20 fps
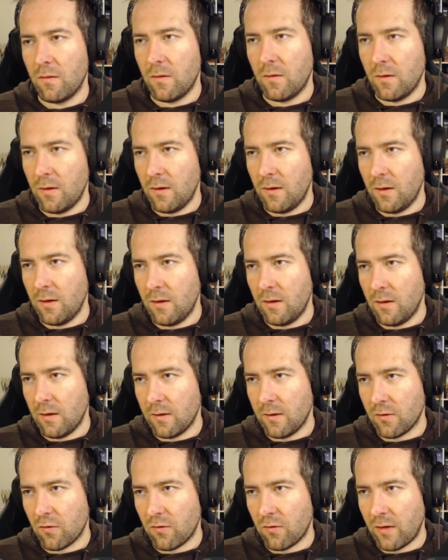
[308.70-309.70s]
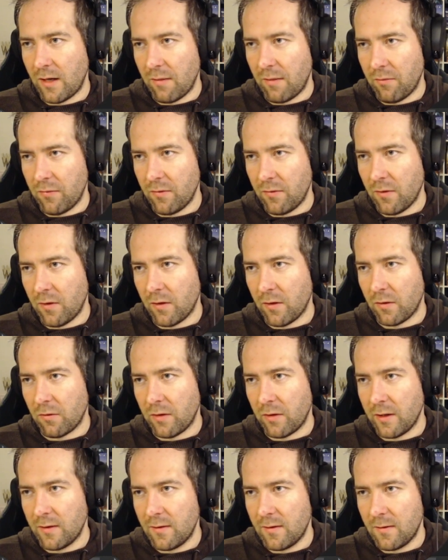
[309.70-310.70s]
And let's grab all the
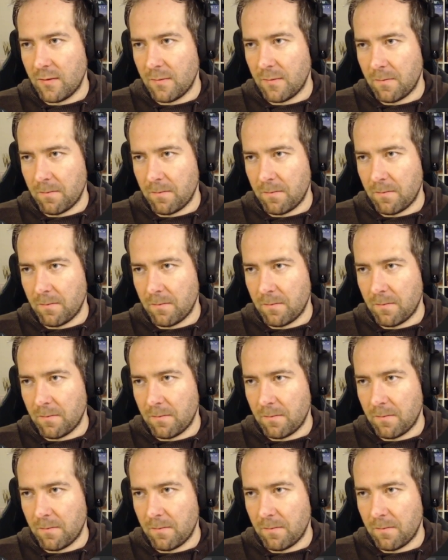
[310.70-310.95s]
rest.